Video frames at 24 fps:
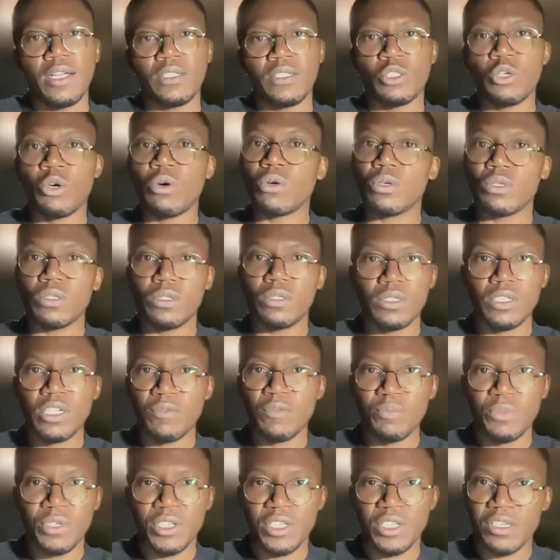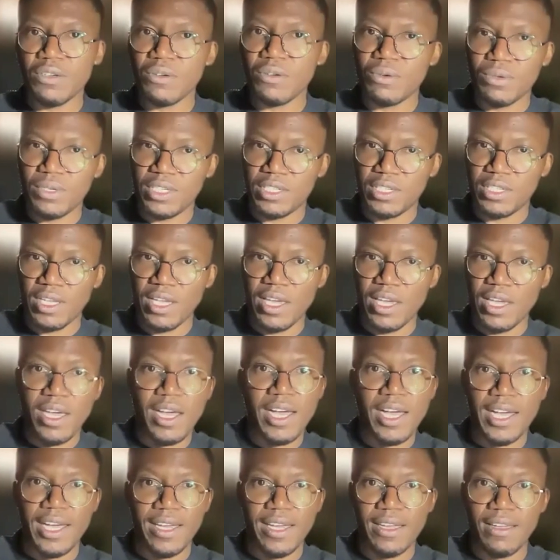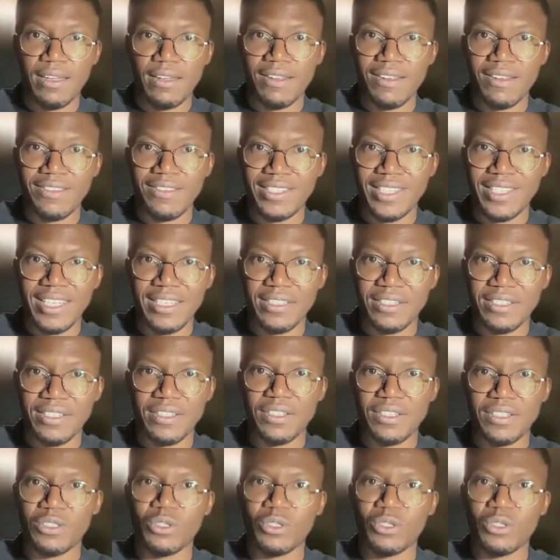Talk to somebody who is AI, centered.